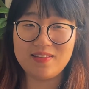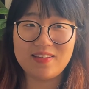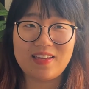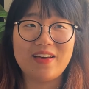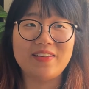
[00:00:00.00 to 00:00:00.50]

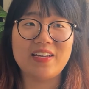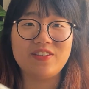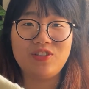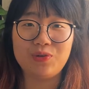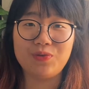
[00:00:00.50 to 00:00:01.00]
get another
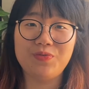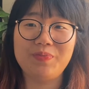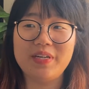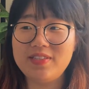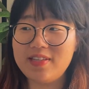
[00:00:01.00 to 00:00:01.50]
shawl for
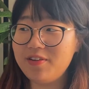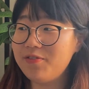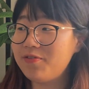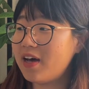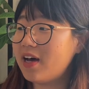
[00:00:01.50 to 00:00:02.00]

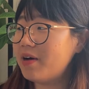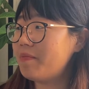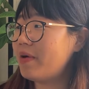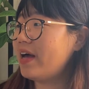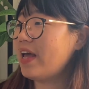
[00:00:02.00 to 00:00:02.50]
myself.
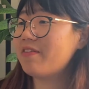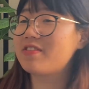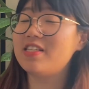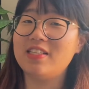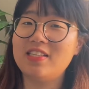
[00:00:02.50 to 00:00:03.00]
I have
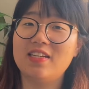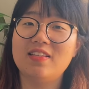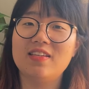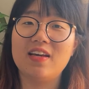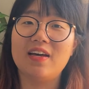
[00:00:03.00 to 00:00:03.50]
knitted,
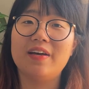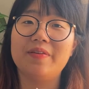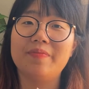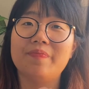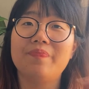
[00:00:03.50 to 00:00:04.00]
I
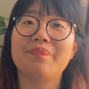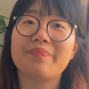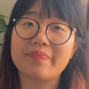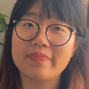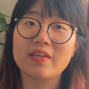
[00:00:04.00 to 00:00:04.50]

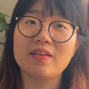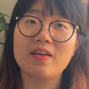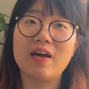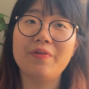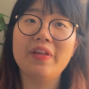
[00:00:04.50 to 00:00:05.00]

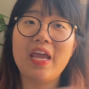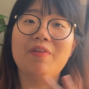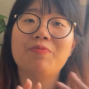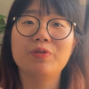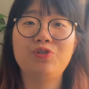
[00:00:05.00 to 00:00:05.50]
only
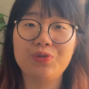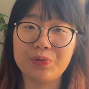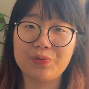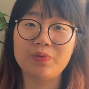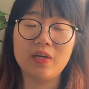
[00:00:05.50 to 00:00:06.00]
have one
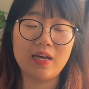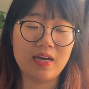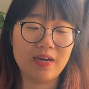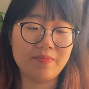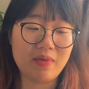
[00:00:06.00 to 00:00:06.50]
shawl
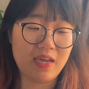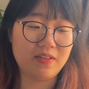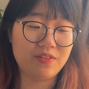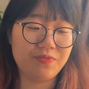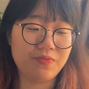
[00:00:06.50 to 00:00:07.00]

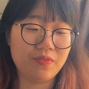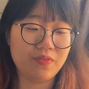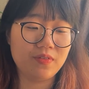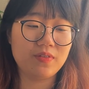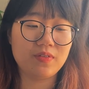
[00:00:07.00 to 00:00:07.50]
made
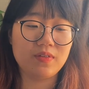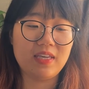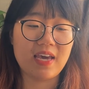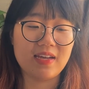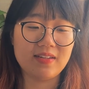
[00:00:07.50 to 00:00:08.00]

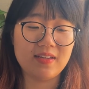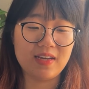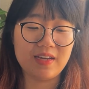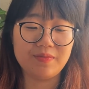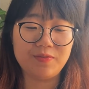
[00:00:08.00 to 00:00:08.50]
yet,
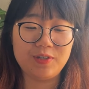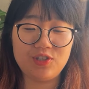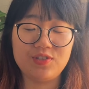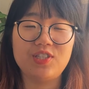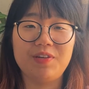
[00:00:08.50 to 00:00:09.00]
which
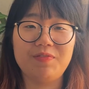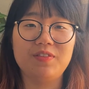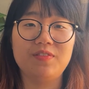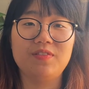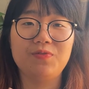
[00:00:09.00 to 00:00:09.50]
is
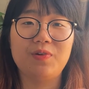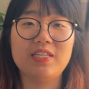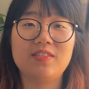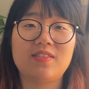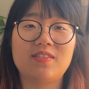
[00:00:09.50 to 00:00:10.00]
Stephen
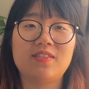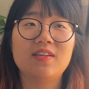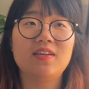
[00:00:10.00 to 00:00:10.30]
West's